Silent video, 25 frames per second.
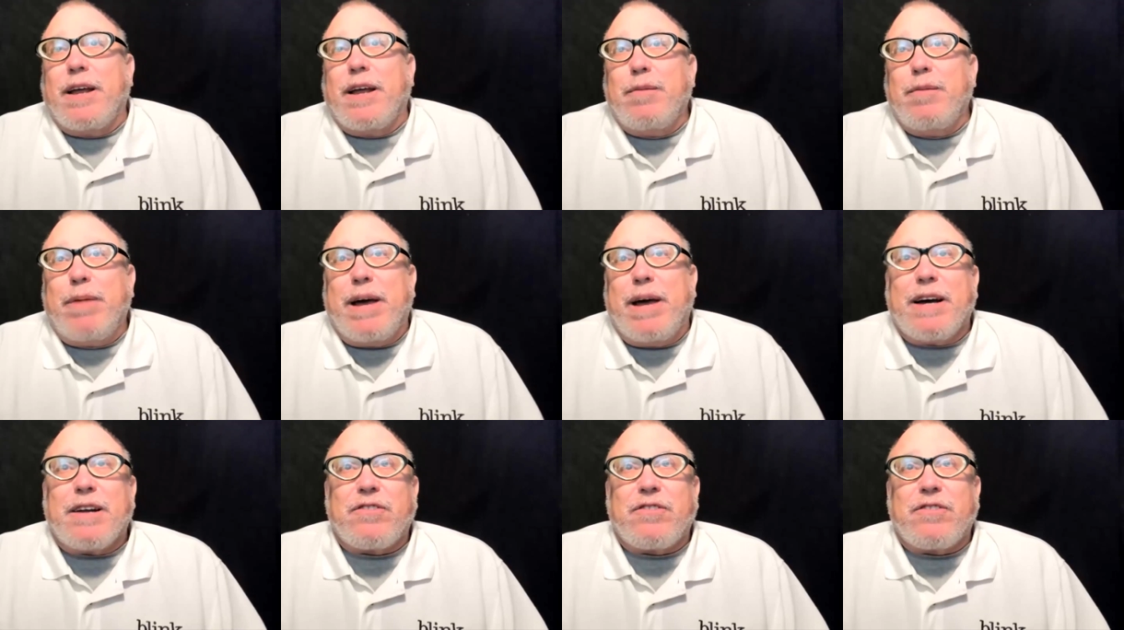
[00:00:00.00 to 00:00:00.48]
getting
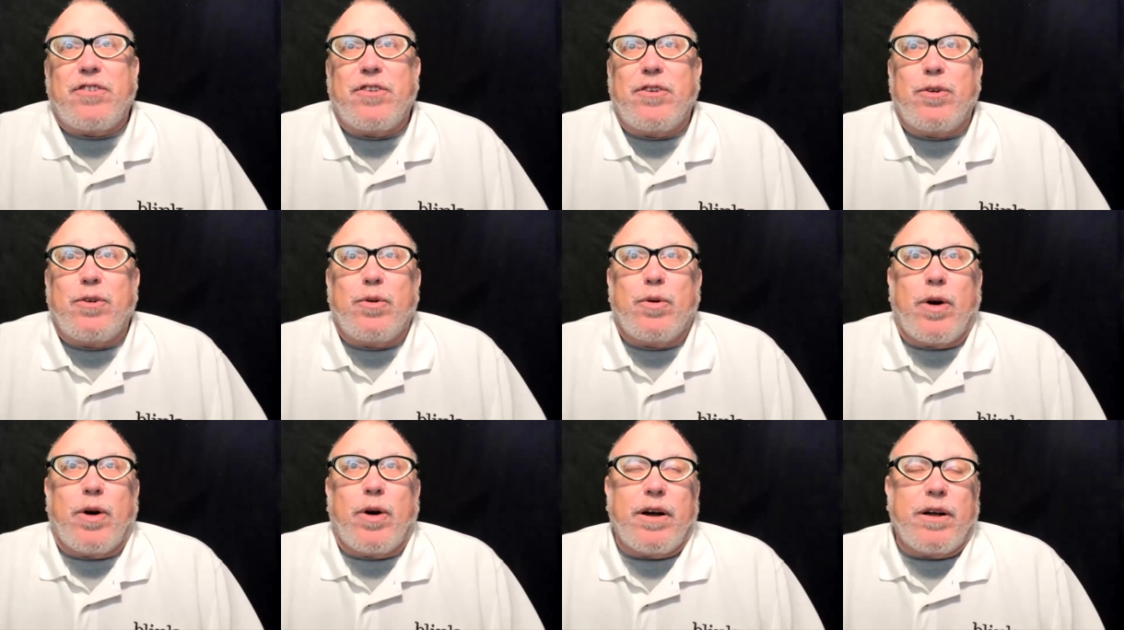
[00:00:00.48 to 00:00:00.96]
back
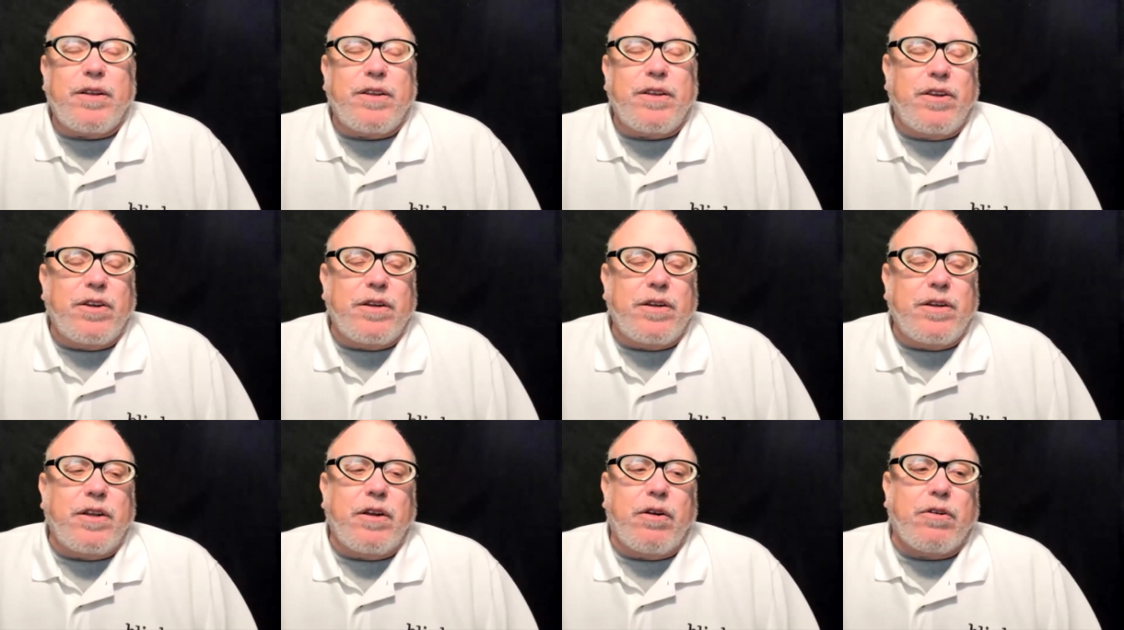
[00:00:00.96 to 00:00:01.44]
to
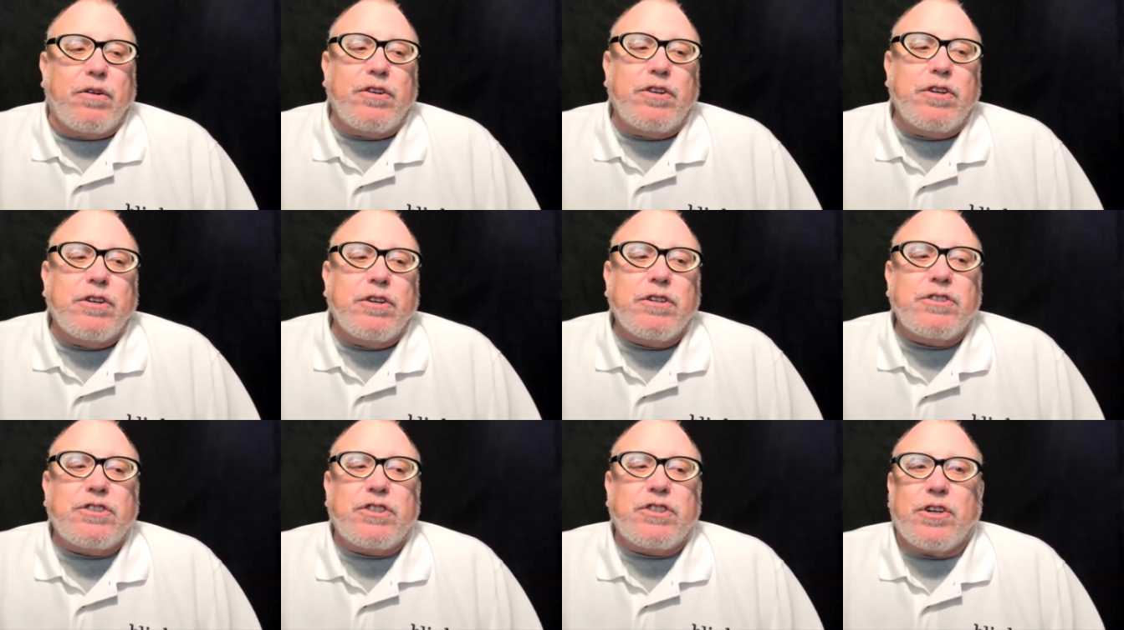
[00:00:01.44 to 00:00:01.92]

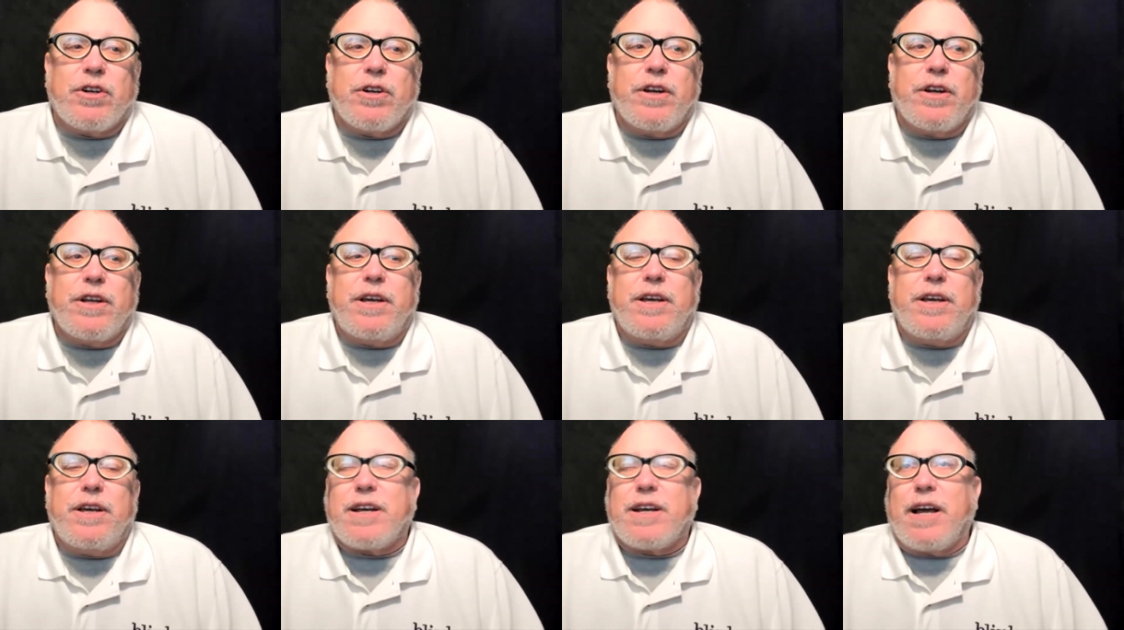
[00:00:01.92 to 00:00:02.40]
your
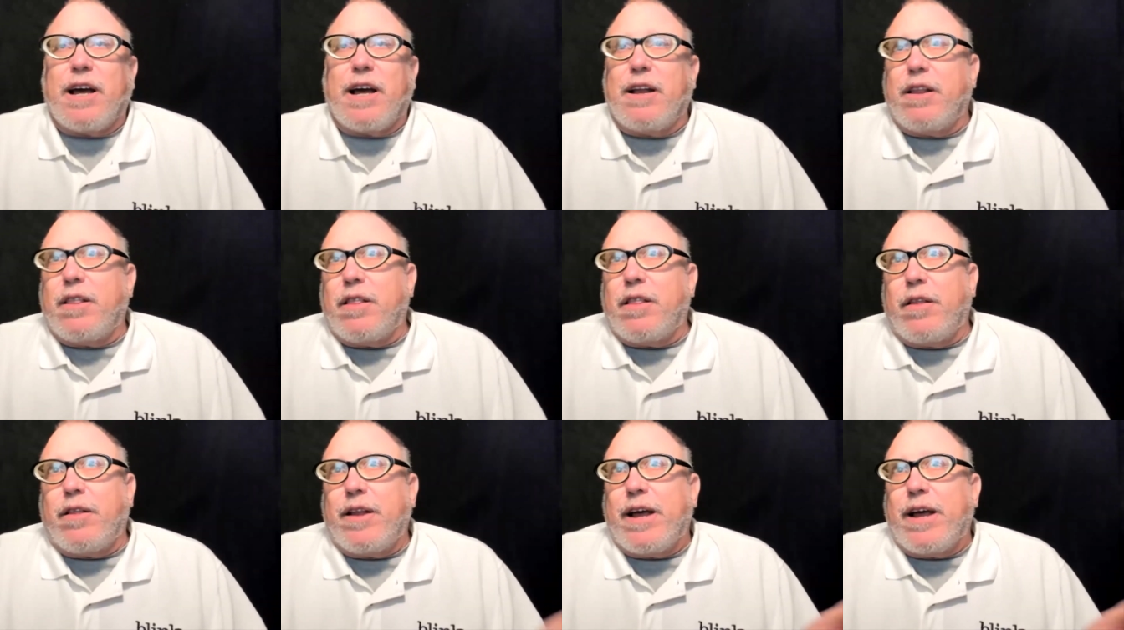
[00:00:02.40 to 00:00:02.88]
journey, kind
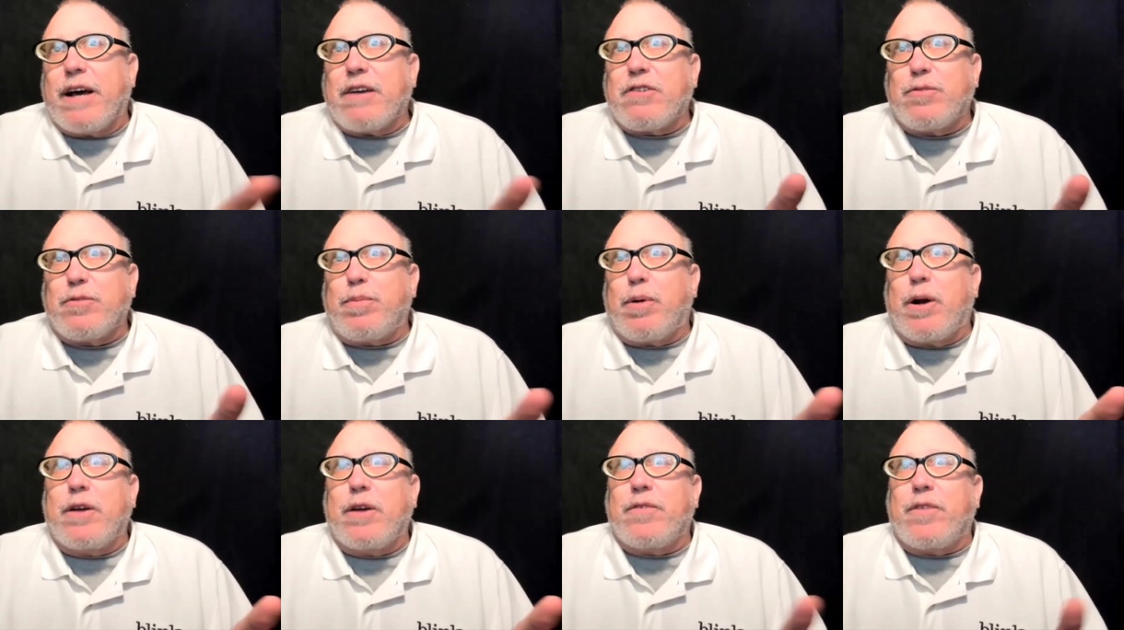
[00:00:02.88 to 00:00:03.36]
of the
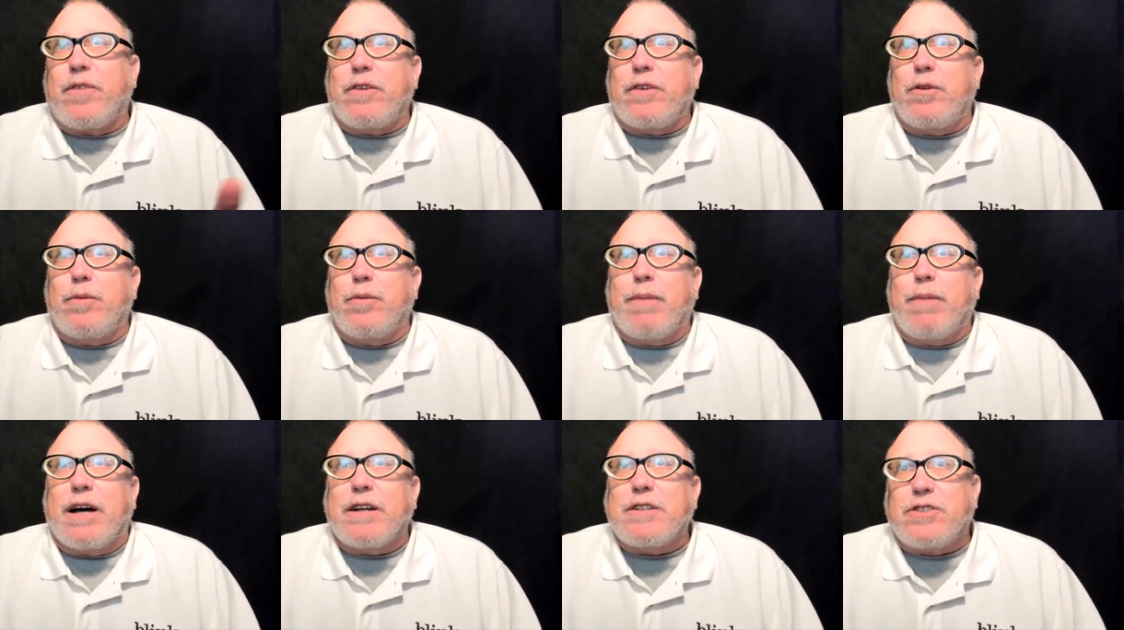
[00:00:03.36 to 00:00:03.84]
next part that
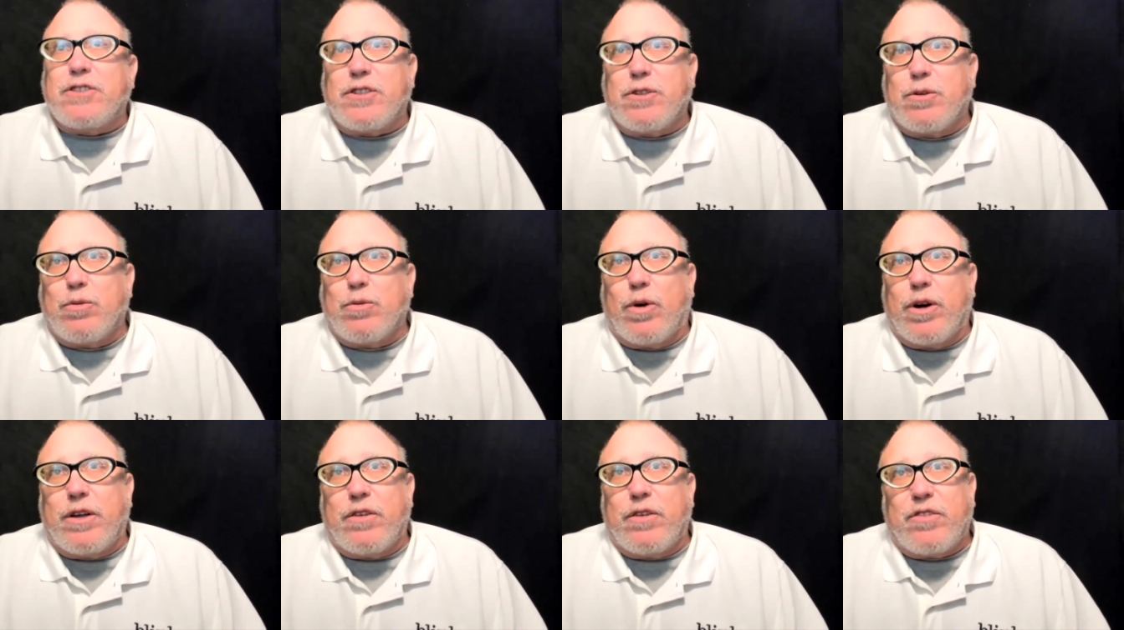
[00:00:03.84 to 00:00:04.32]
you
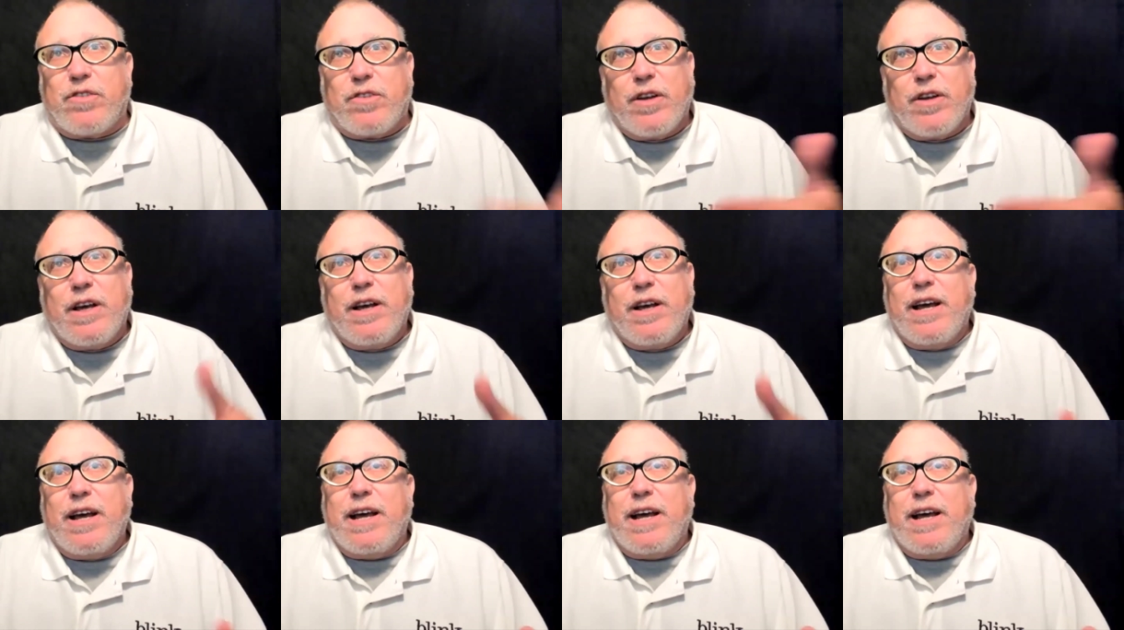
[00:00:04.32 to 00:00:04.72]
mentioned was